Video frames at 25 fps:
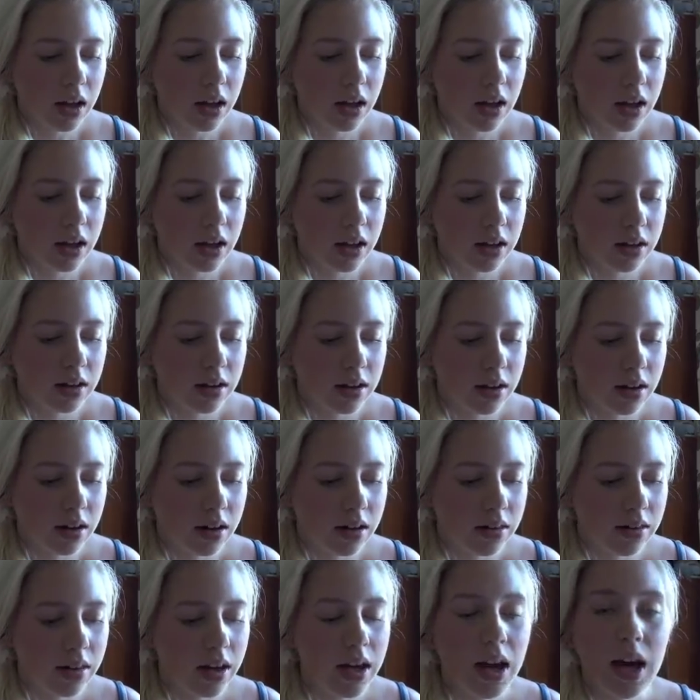and
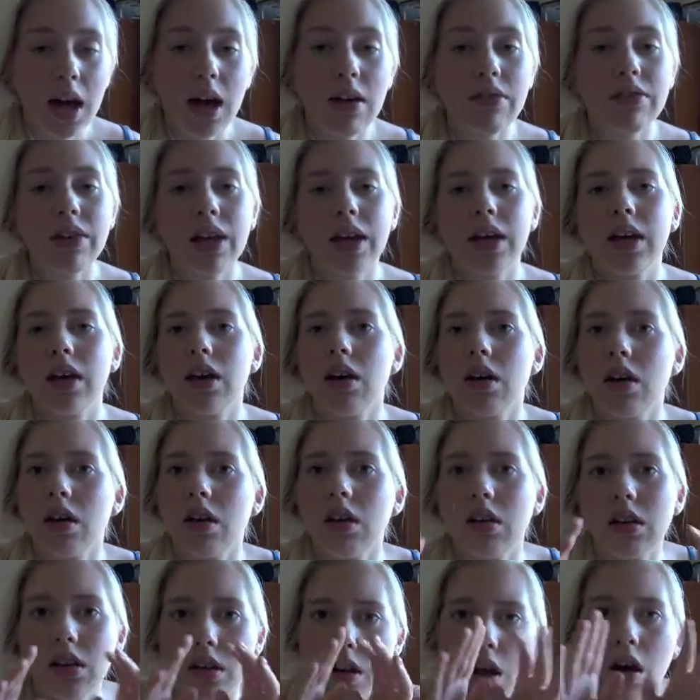they have
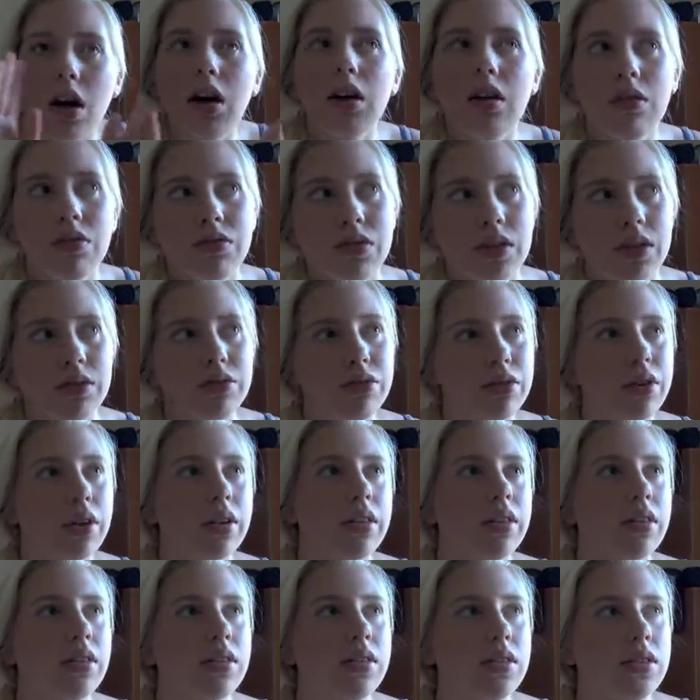a lot of
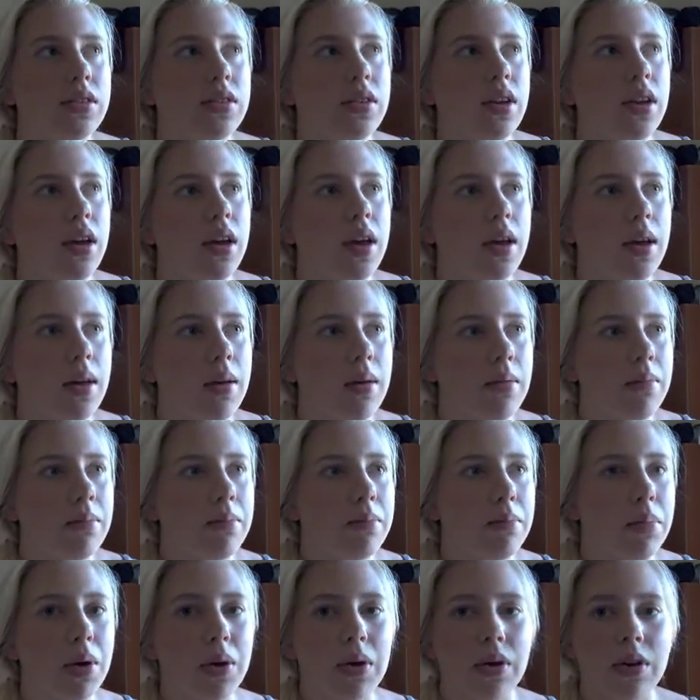different
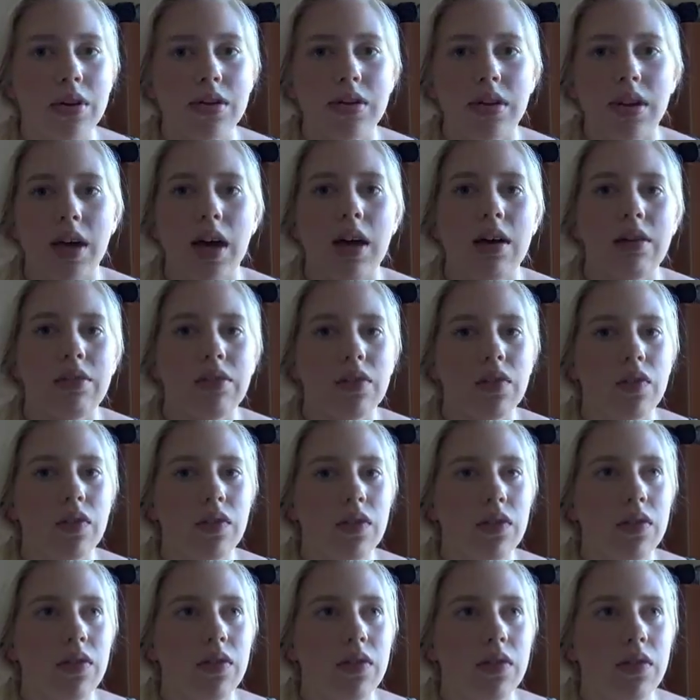books. They have.
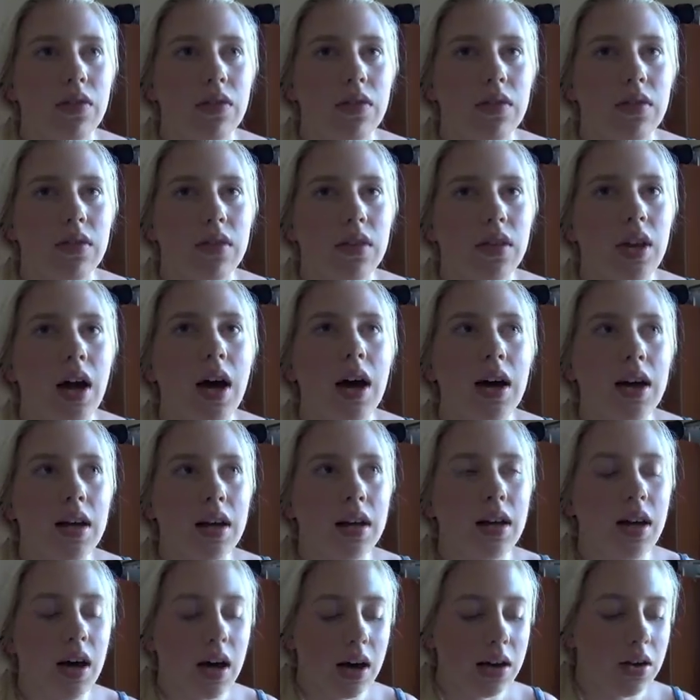
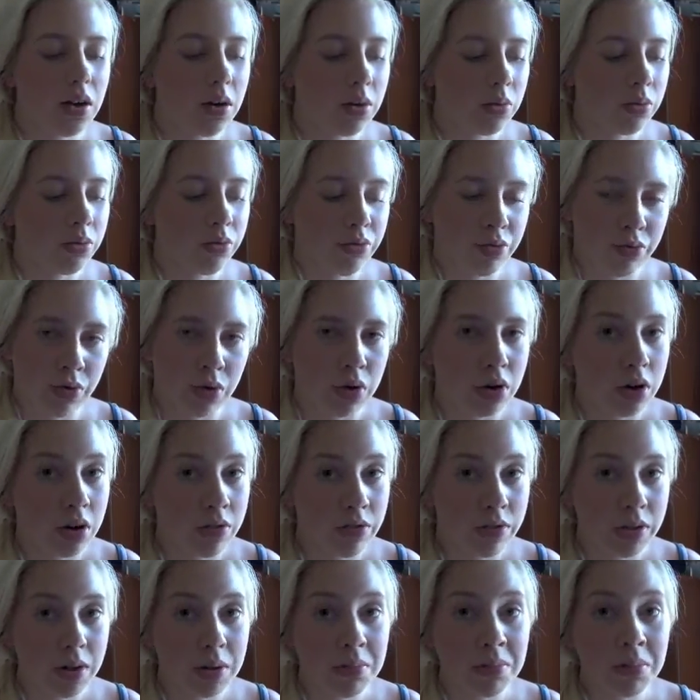I own 4
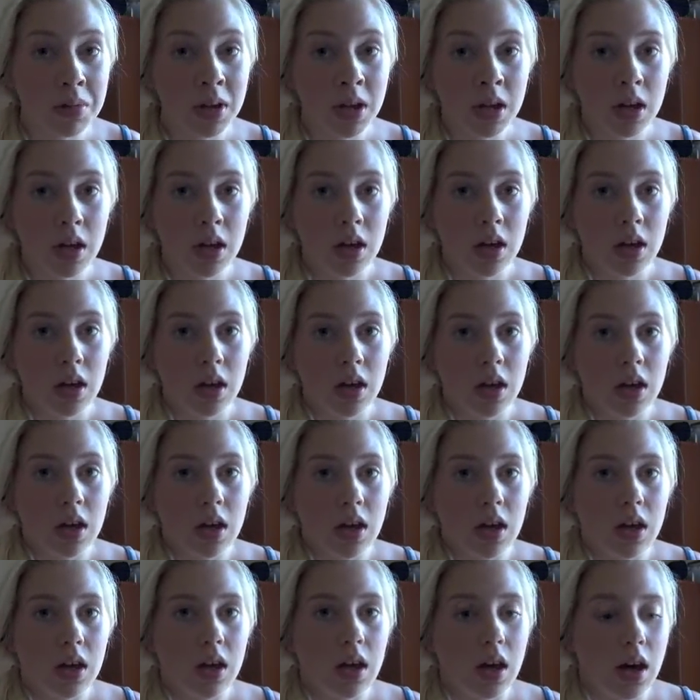of them.
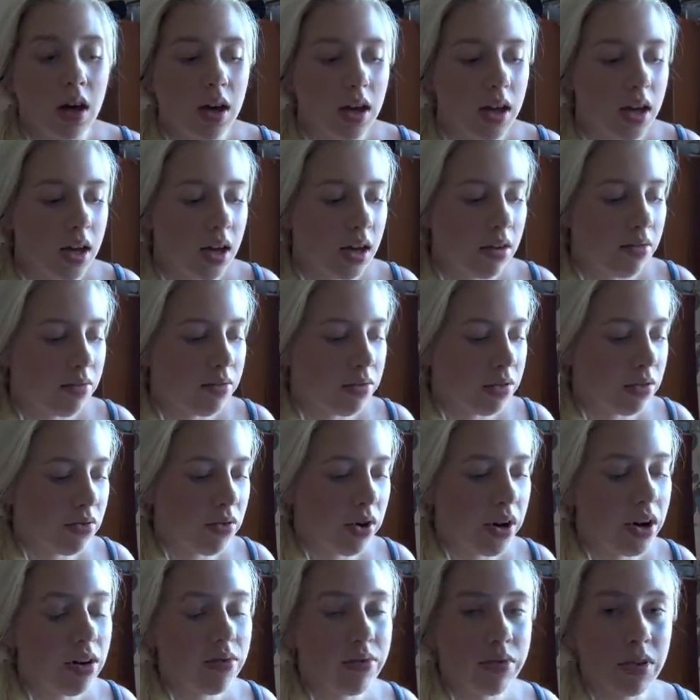I have
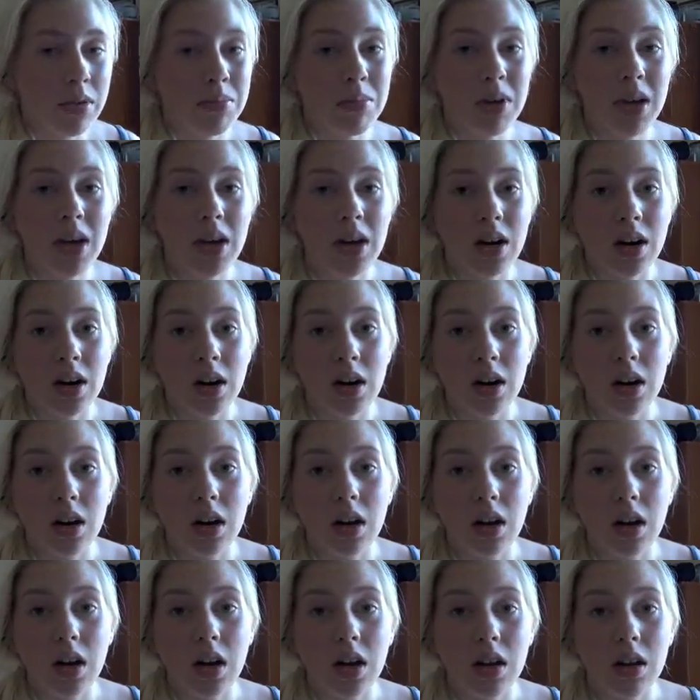3 of them here.
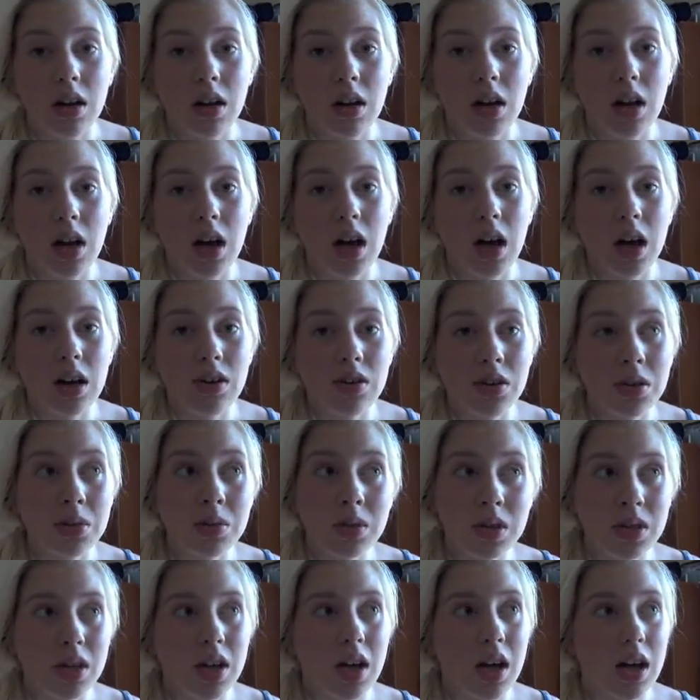I
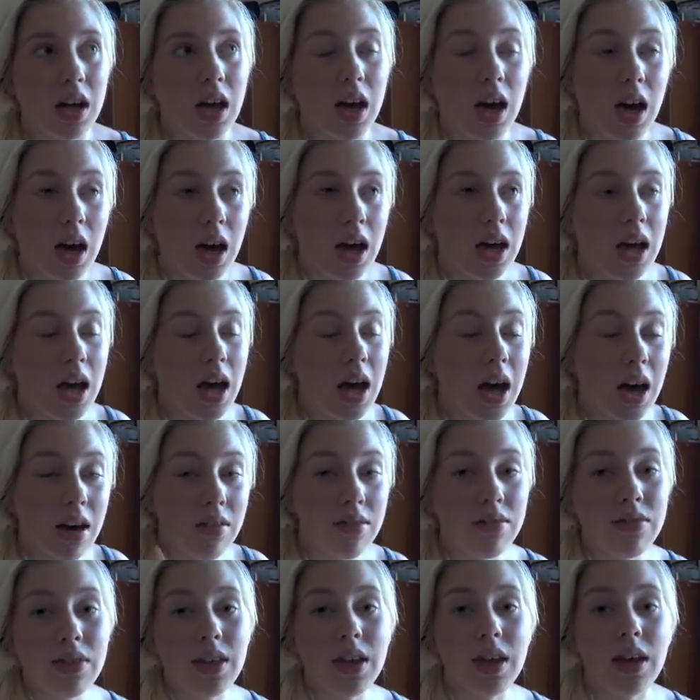
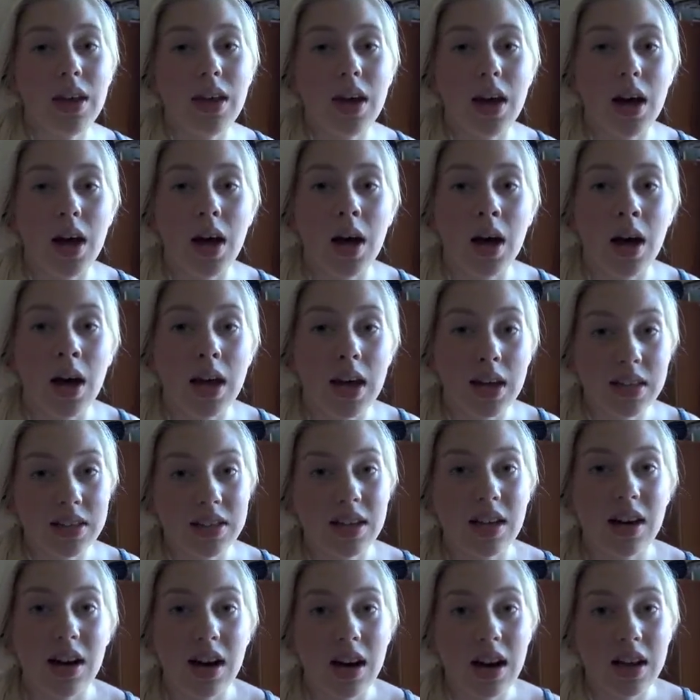have the
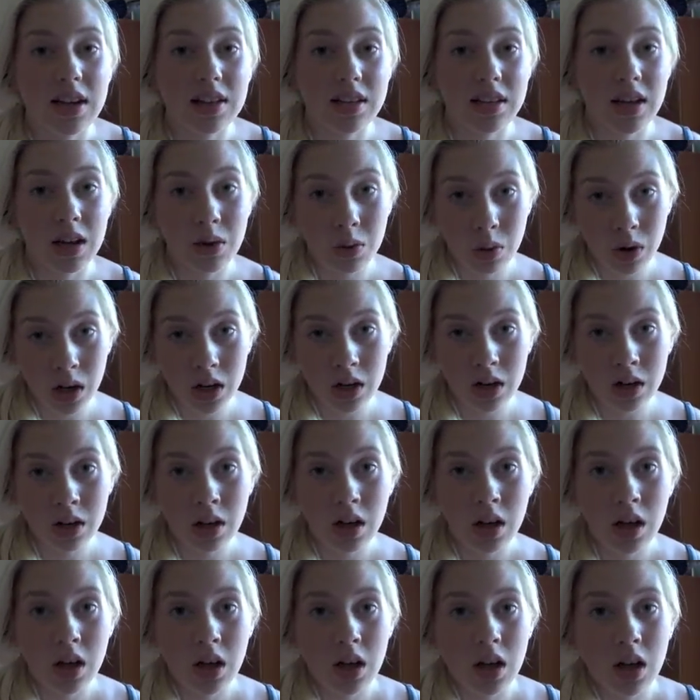extended essay
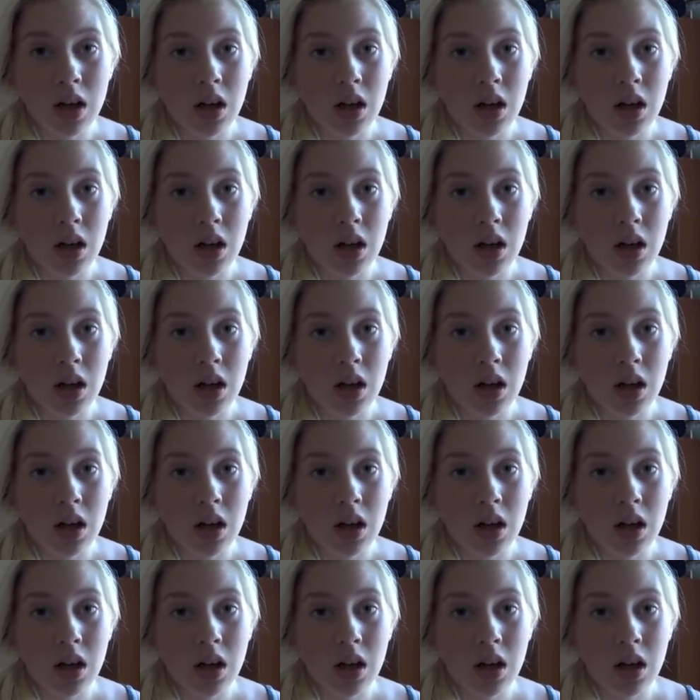one,